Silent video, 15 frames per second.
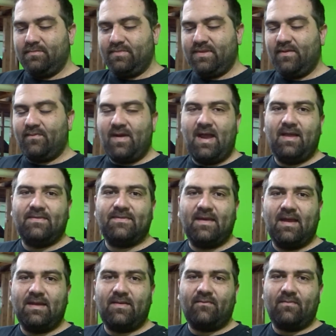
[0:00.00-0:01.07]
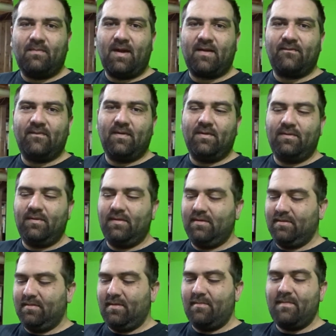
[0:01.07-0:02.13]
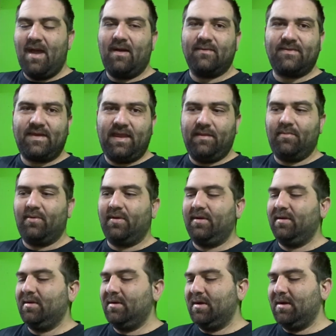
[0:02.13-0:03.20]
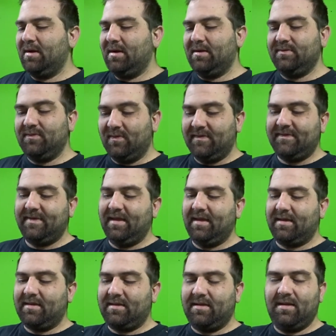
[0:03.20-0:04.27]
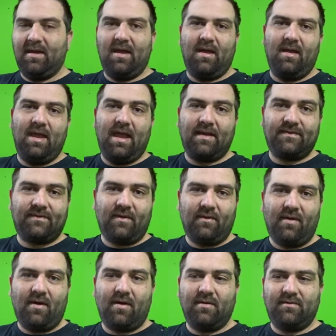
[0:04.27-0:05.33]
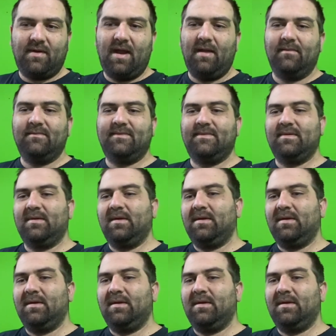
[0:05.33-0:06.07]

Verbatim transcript: different headset, different microphone, my mouse, keyboard, joystick, external hard drives.